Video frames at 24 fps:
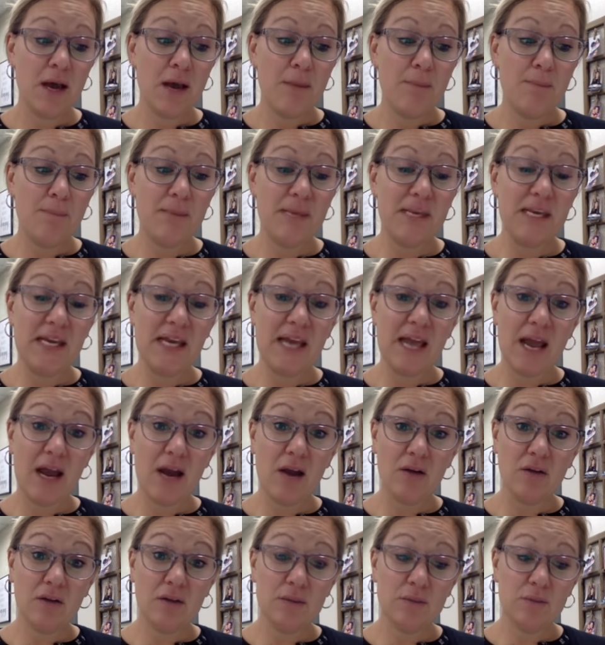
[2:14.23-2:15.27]
mini
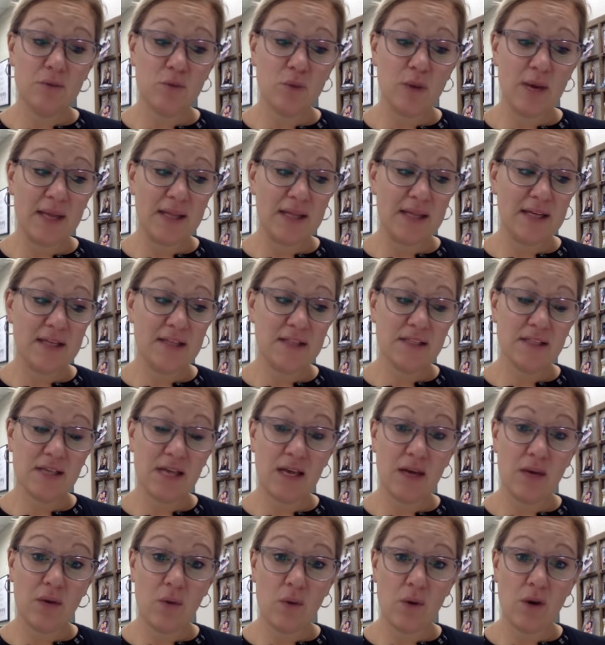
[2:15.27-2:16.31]
heirloom twilights,
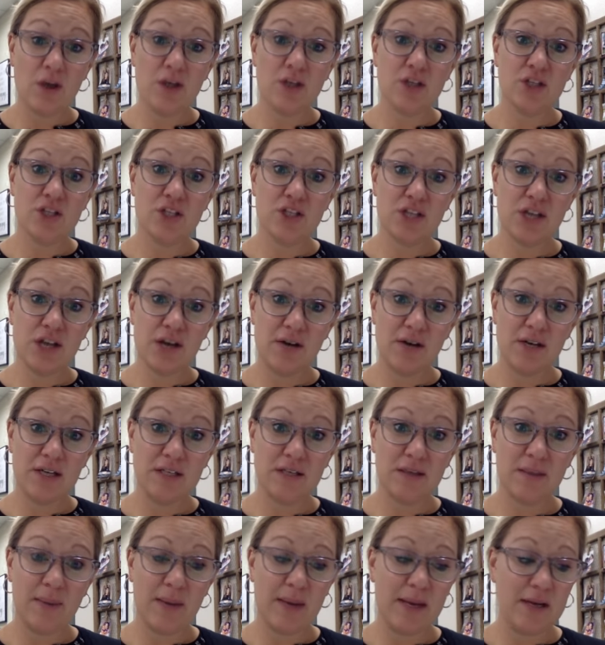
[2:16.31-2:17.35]
and orange cherry
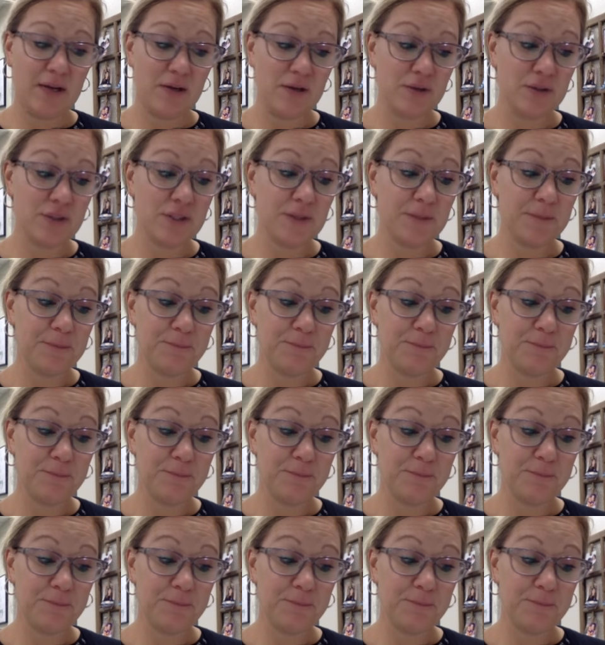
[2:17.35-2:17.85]
tomatoes.